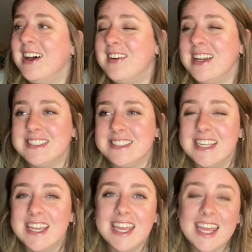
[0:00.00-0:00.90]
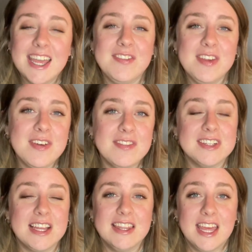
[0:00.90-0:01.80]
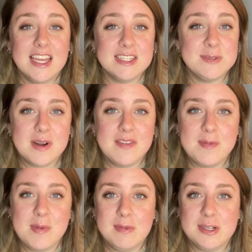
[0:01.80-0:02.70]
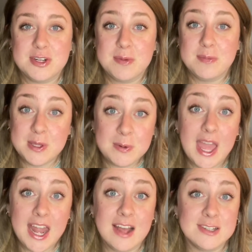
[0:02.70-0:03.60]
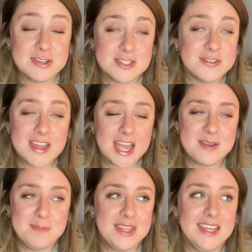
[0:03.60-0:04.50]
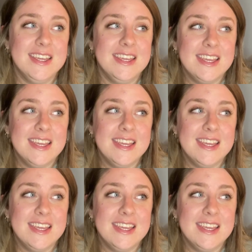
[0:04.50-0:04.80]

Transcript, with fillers: Which, if you've ever done like a spur of the moment trip, you get how stressful that can be.